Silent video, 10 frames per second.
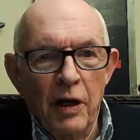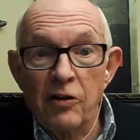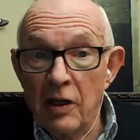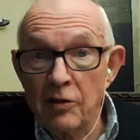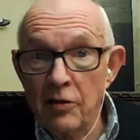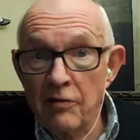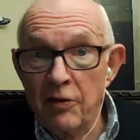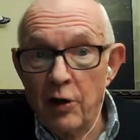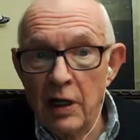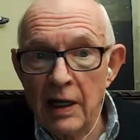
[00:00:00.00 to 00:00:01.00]
That's
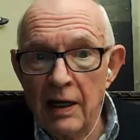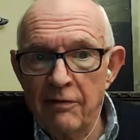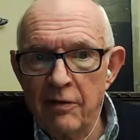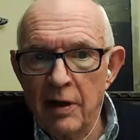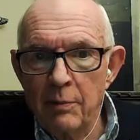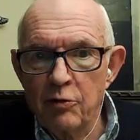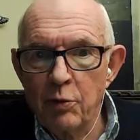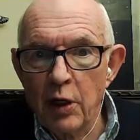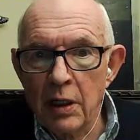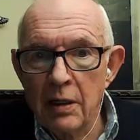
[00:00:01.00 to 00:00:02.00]
4.5 times
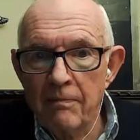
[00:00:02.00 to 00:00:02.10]
book.